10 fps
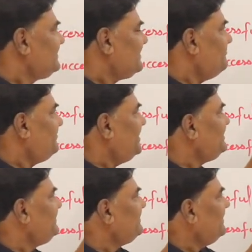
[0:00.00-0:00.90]

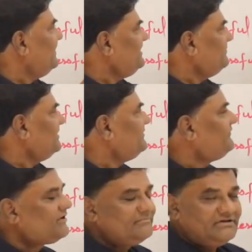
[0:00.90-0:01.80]
comparing the element
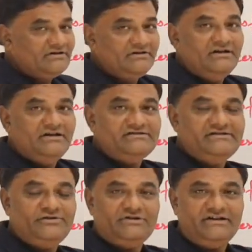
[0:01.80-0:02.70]
from the
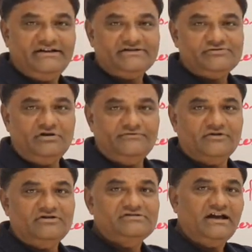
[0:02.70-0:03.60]
0th index
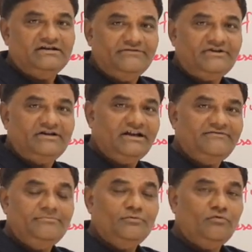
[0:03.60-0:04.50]
onwards, and every time
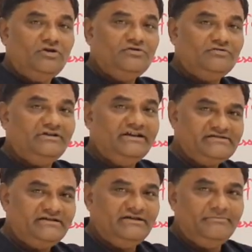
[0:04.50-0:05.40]
we move on to the
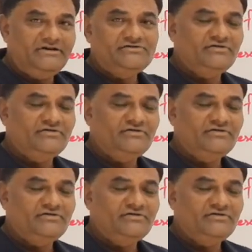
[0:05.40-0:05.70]
next element.